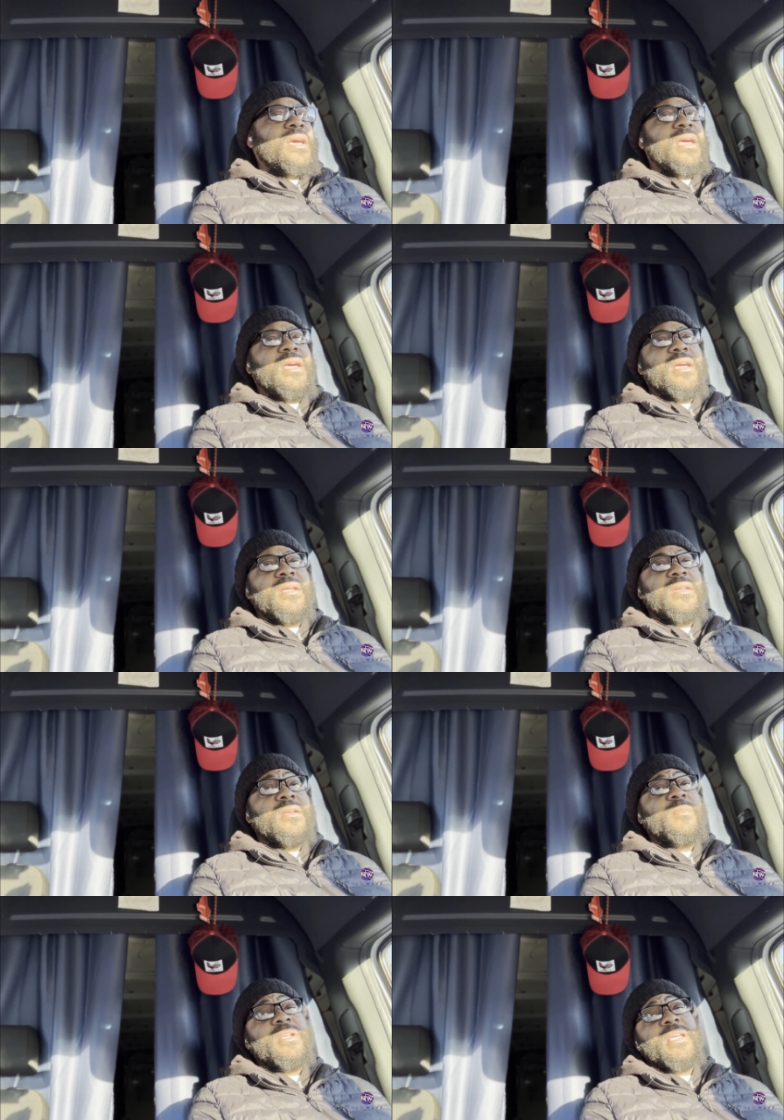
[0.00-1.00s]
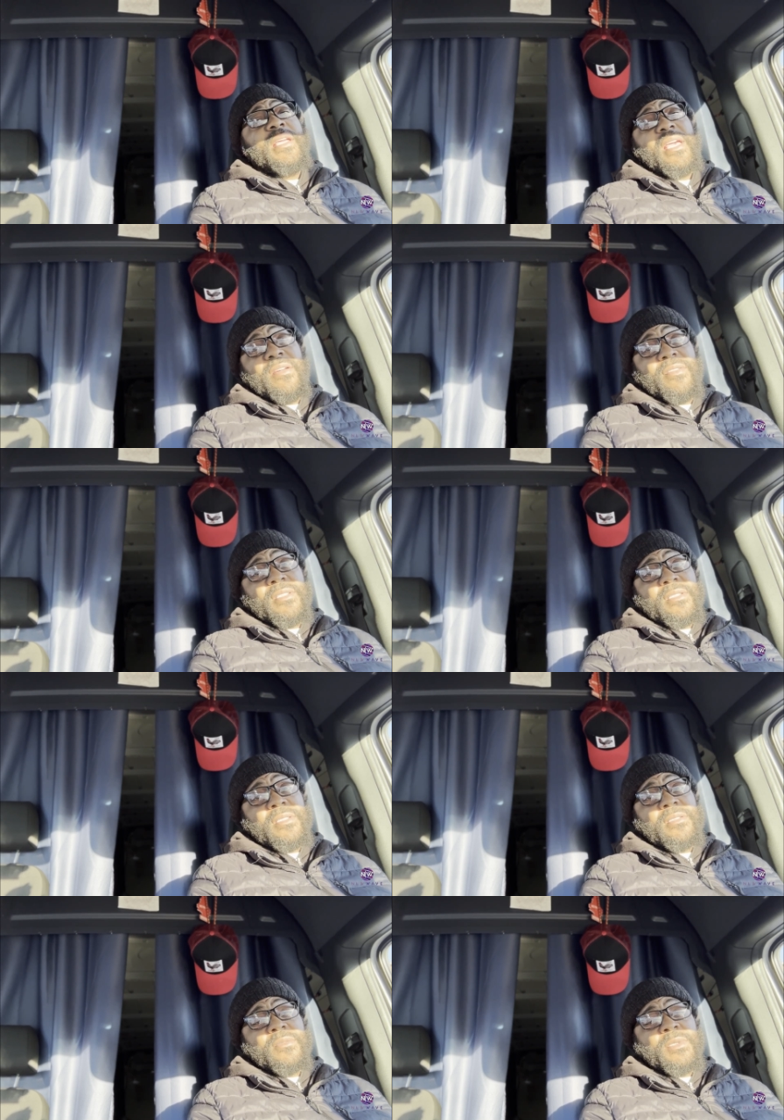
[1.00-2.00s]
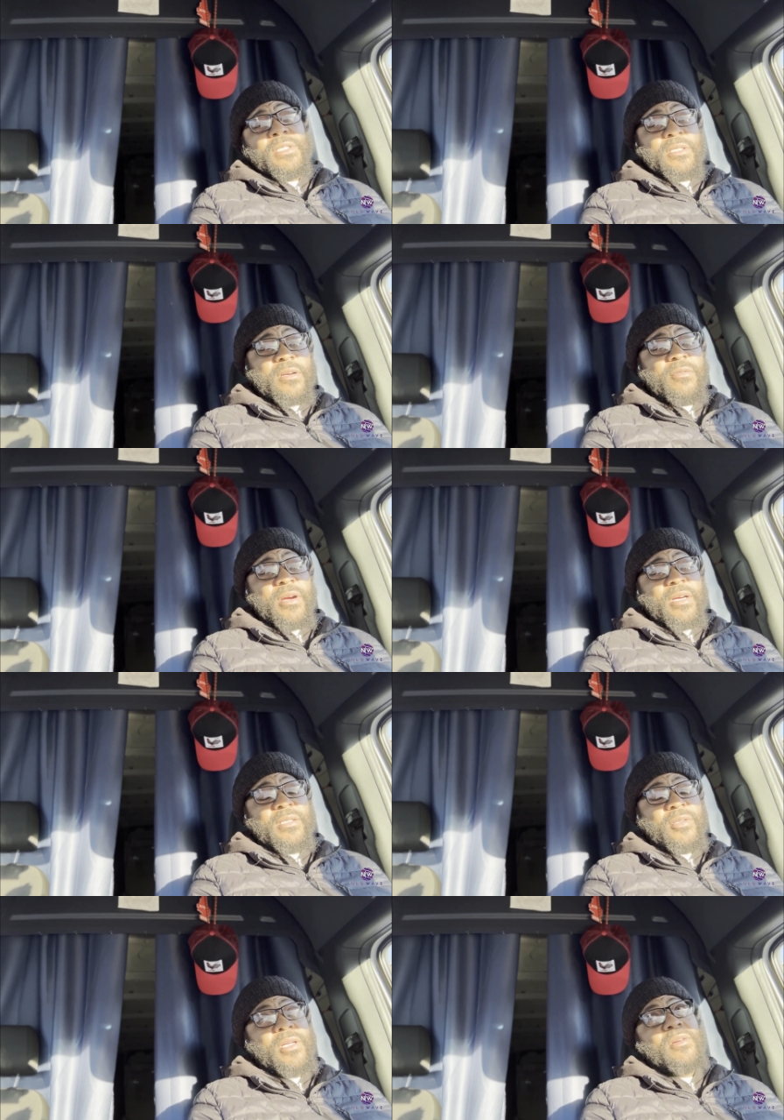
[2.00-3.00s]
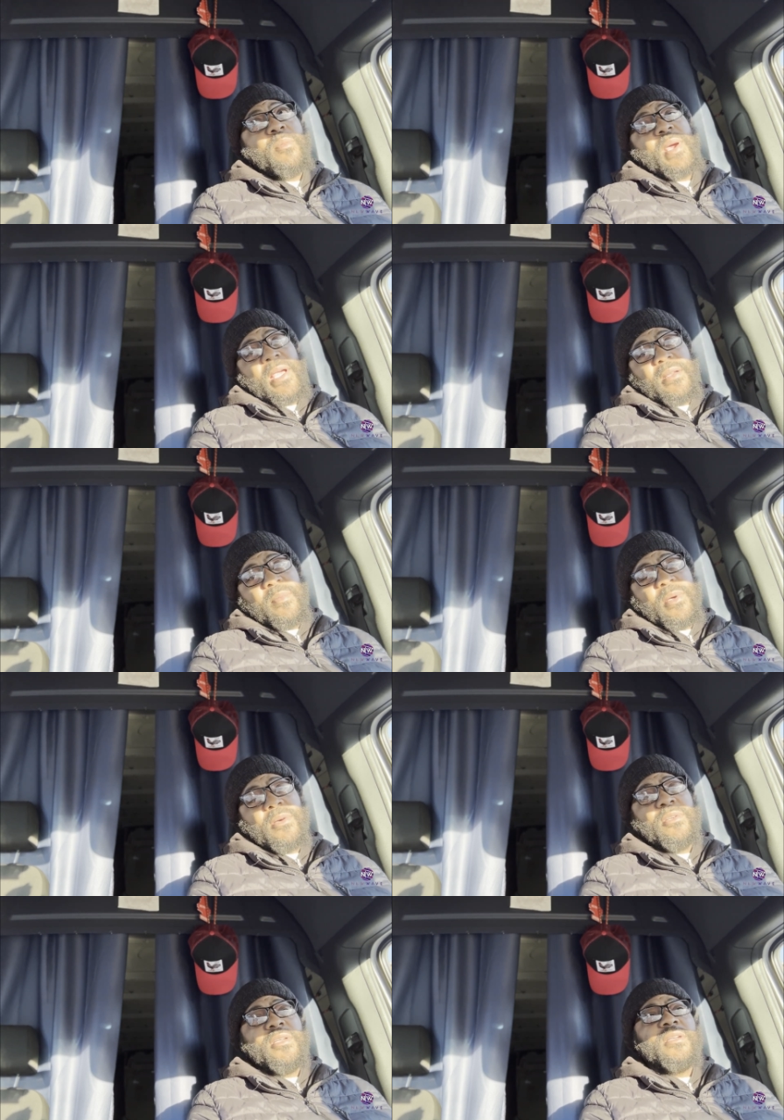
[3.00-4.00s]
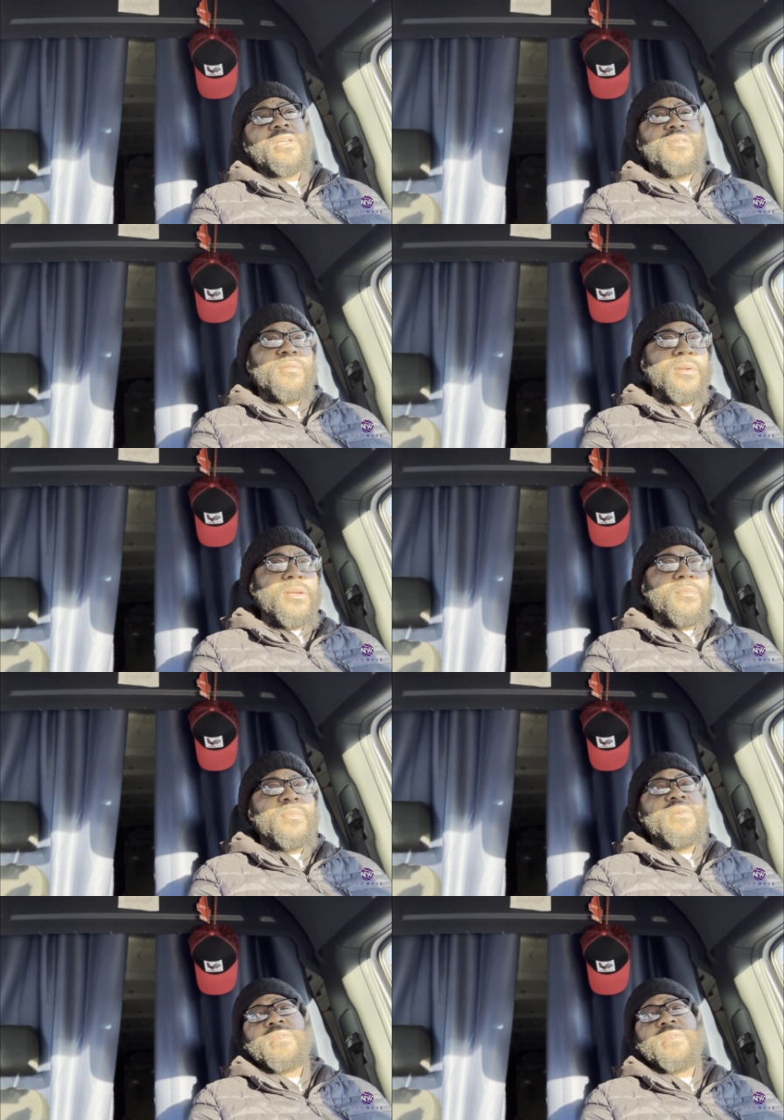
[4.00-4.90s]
And the number they gave us was incorrect. So I had to go back in the building, give them the number.